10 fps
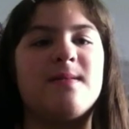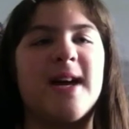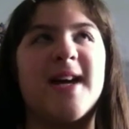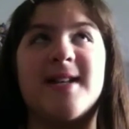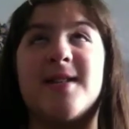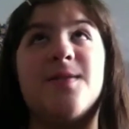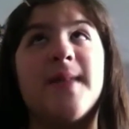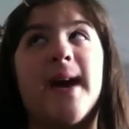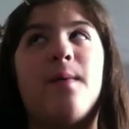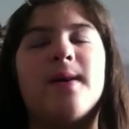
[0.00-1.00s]
I had to do
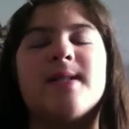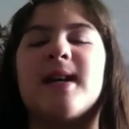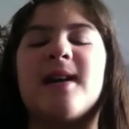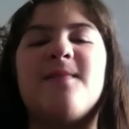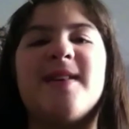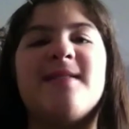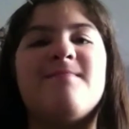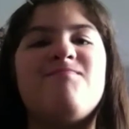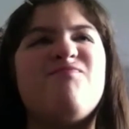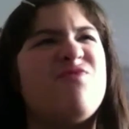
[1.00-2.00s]
that one time. It
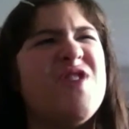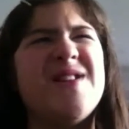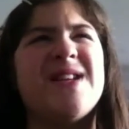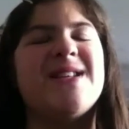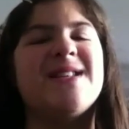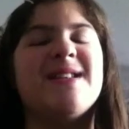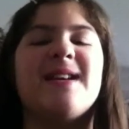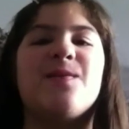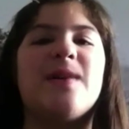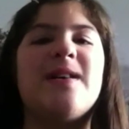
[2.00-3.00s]
really didn't
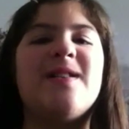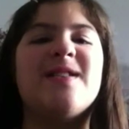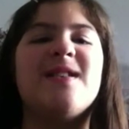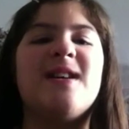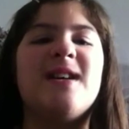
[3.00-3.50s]
end well.